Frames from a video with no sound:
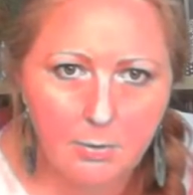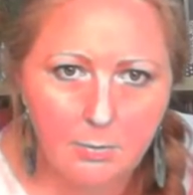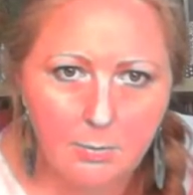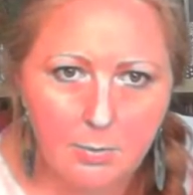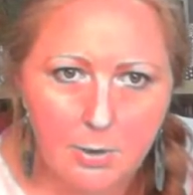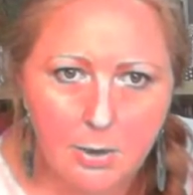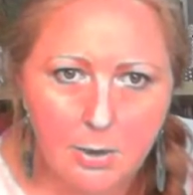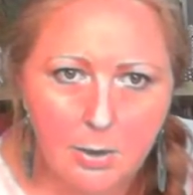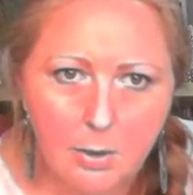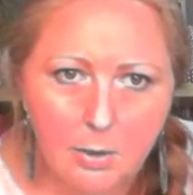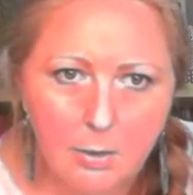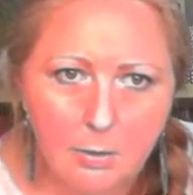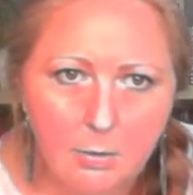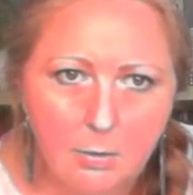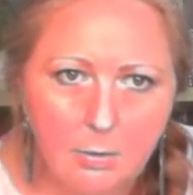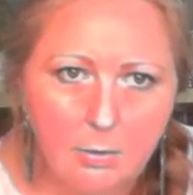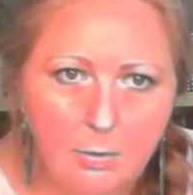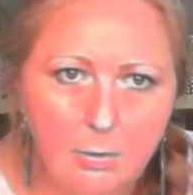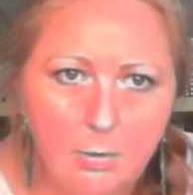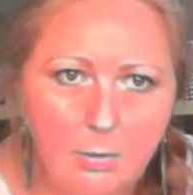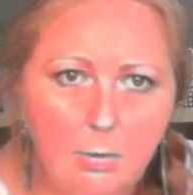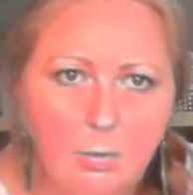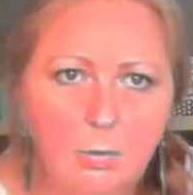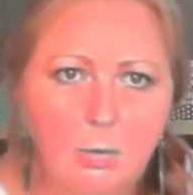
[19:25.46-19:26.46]
this back in.
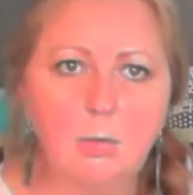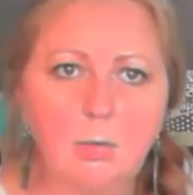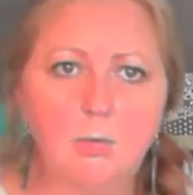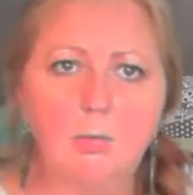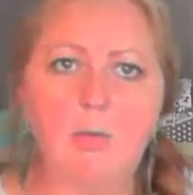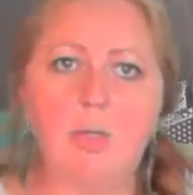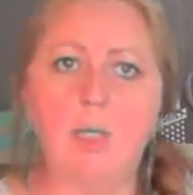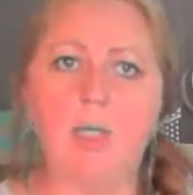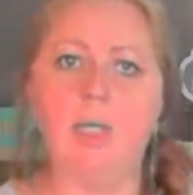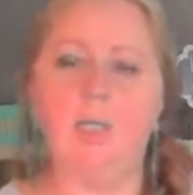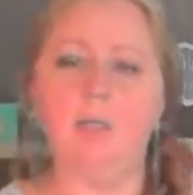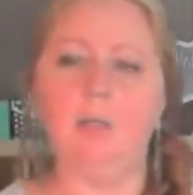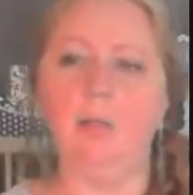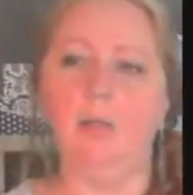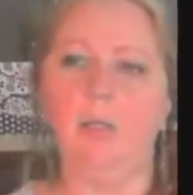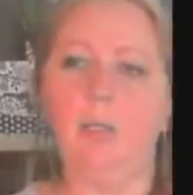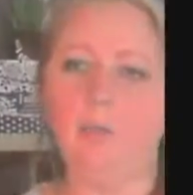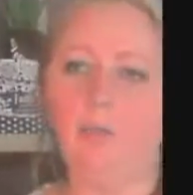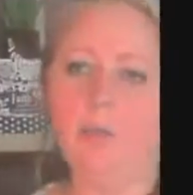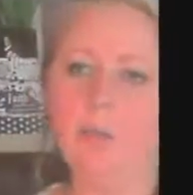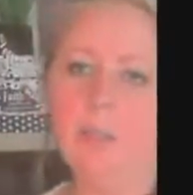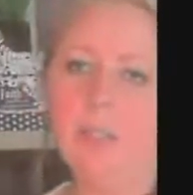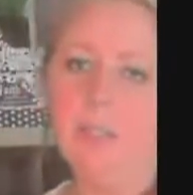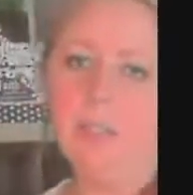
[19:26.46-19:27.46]
Okay,
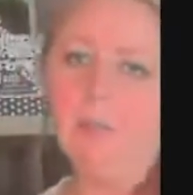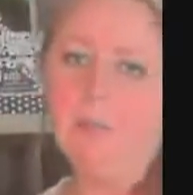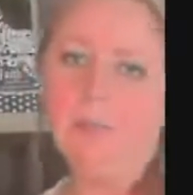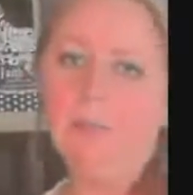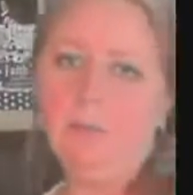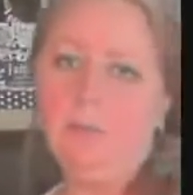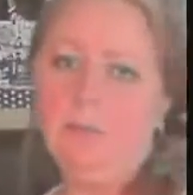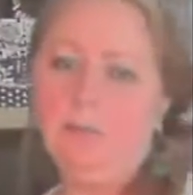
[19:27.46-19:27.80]
how's that?